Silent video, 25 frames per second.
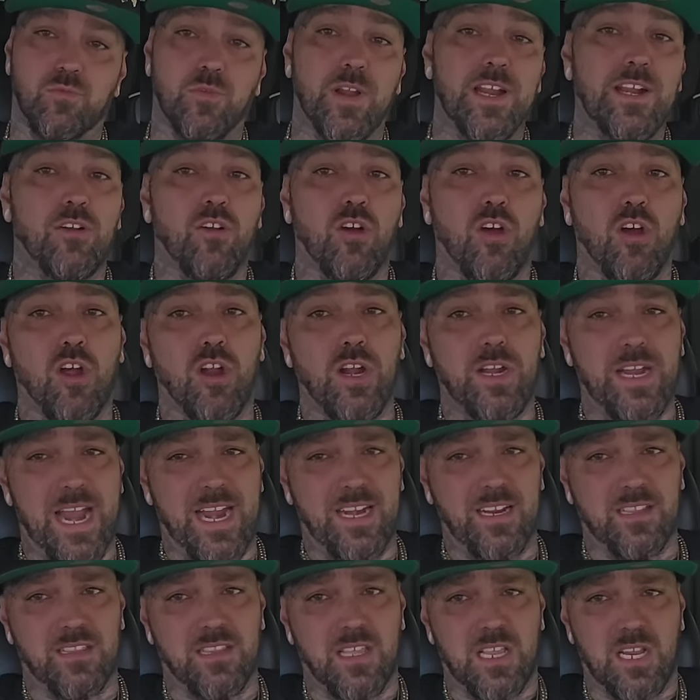Radar
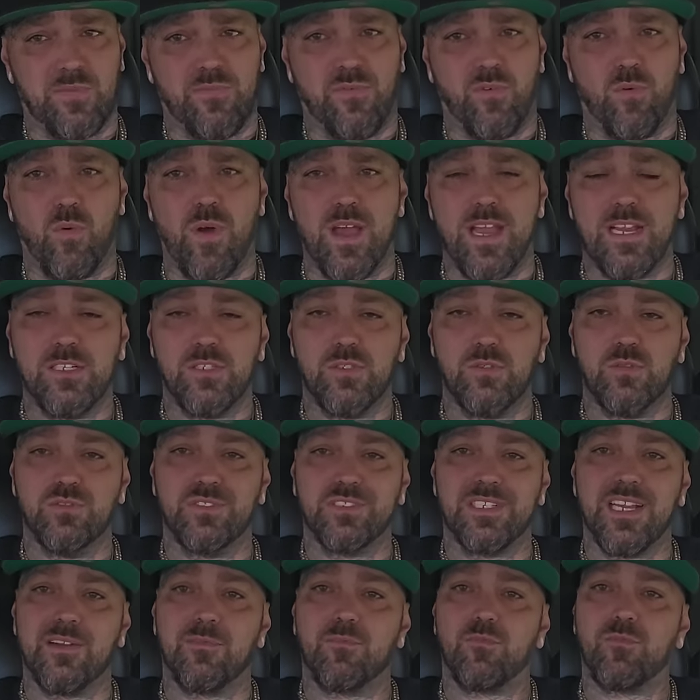had a thing for white
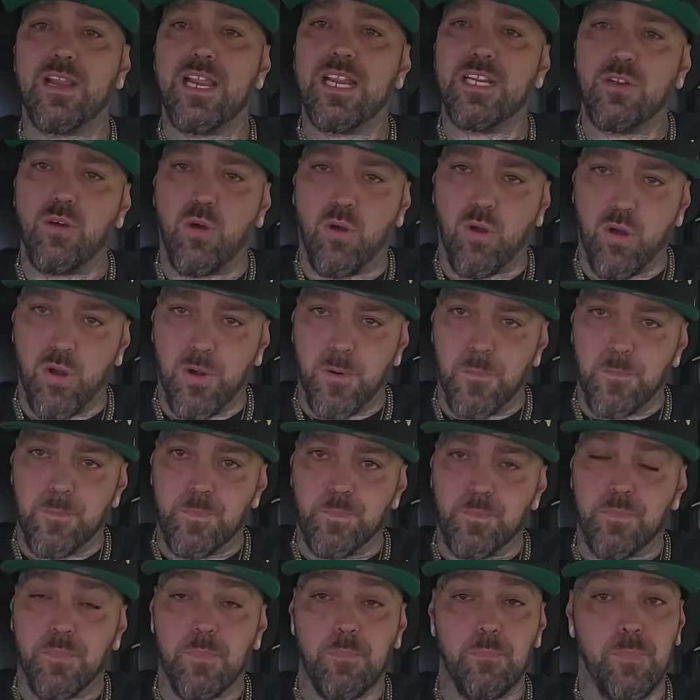dudes, and Radar,
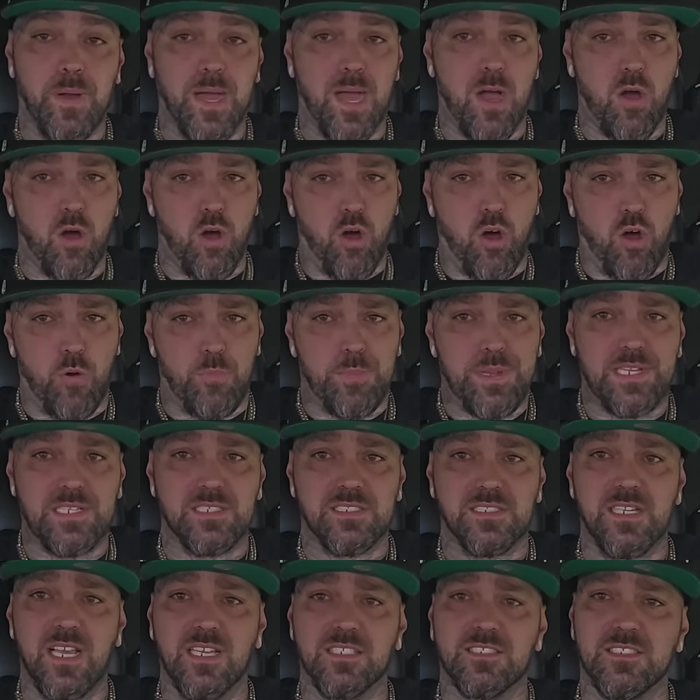by all
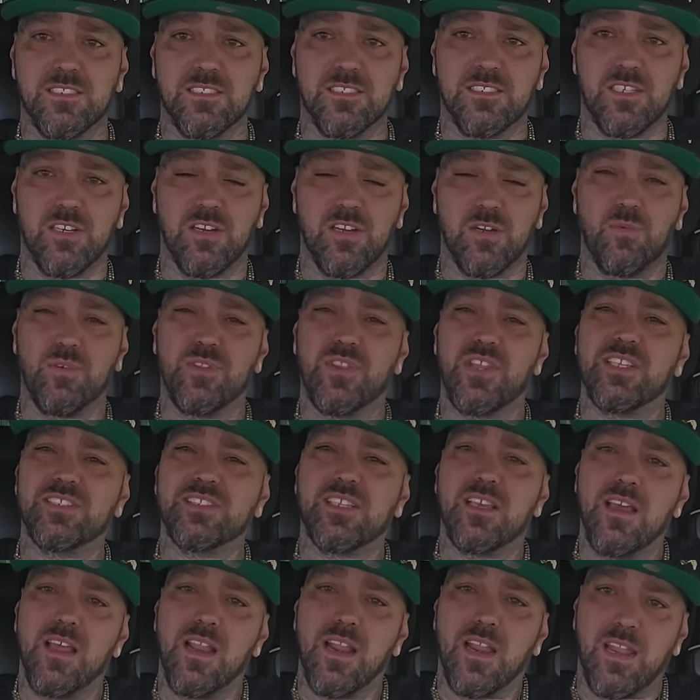means necessary with
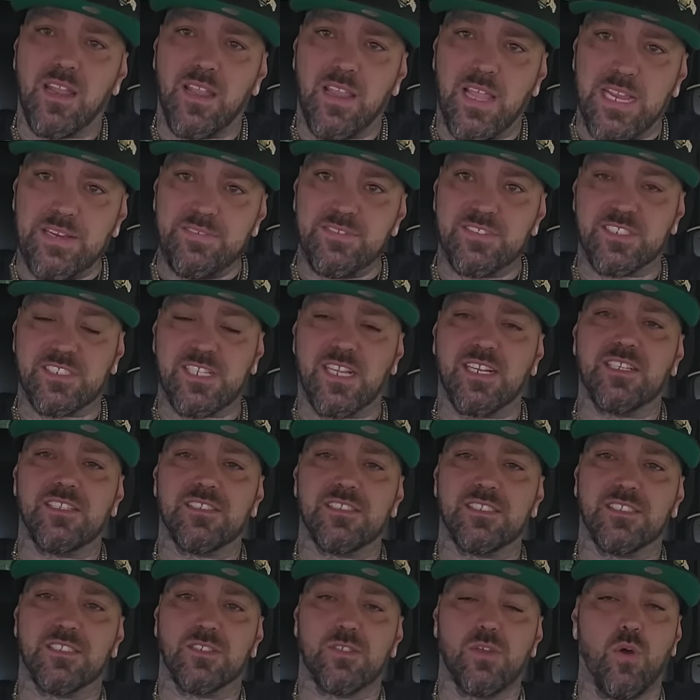his life
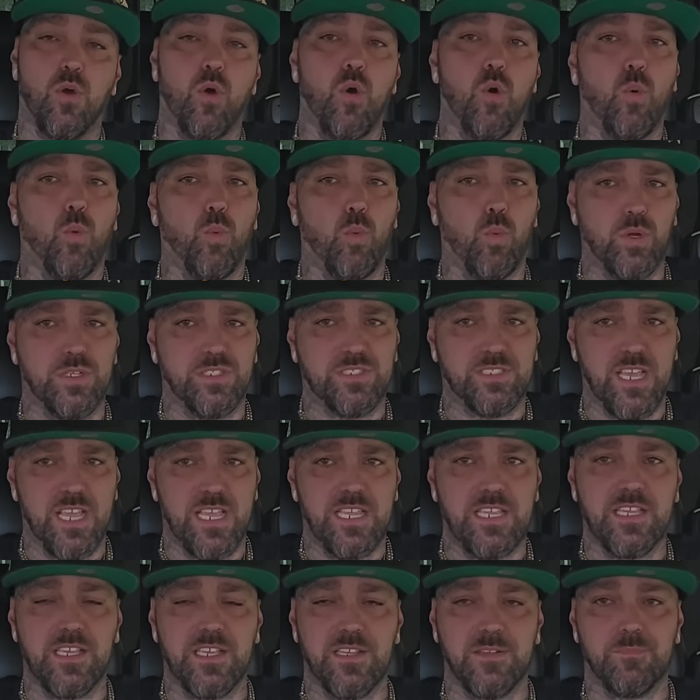sentence, would
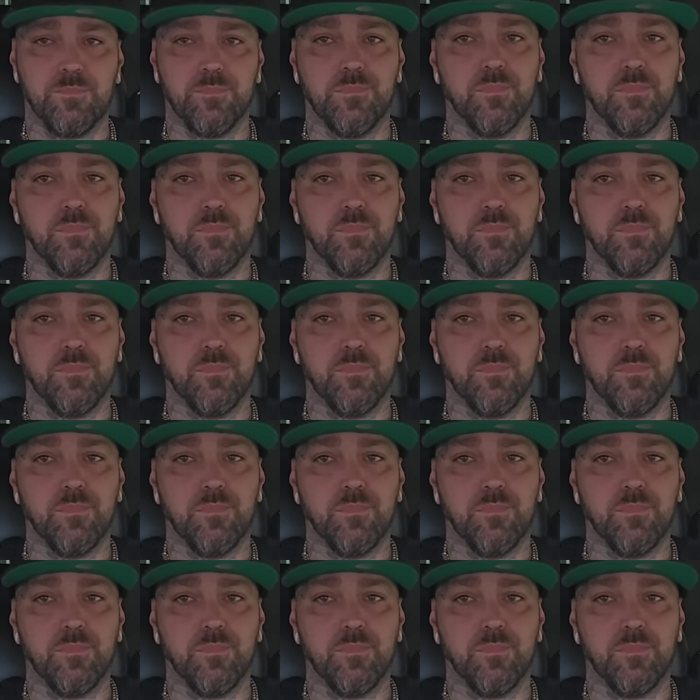take it.